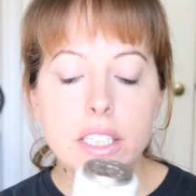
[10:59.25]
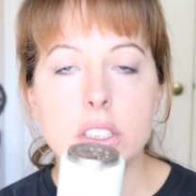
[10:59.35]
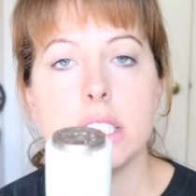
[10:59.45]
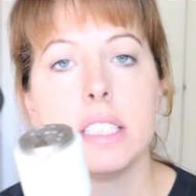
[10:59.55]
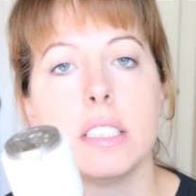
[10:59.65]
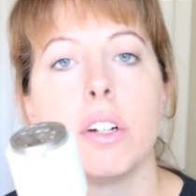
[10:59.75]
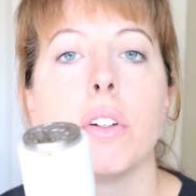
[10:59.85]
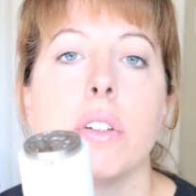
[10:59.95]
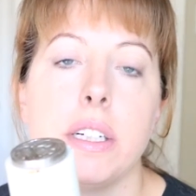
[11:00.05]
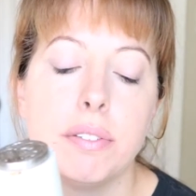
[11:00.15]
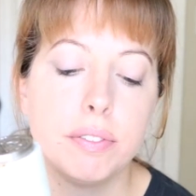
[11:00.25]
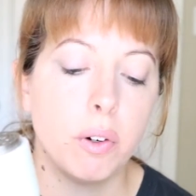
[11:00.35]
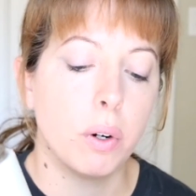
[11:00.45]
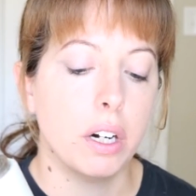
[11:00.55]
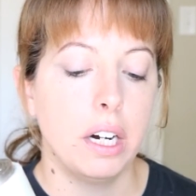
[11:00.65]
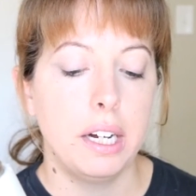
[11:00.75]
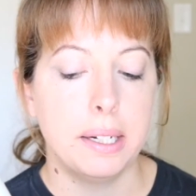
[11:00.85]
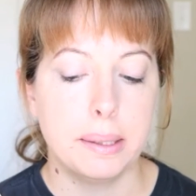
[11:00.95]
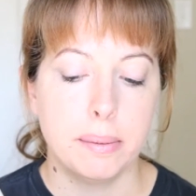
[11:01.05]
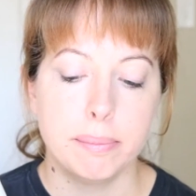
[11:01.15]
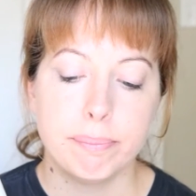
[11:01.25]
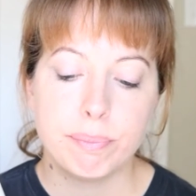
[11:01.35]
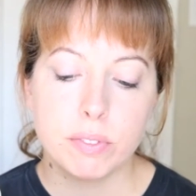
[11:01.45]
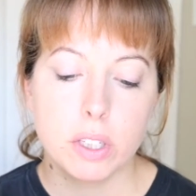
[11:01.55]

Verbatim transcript: use this not only for, um,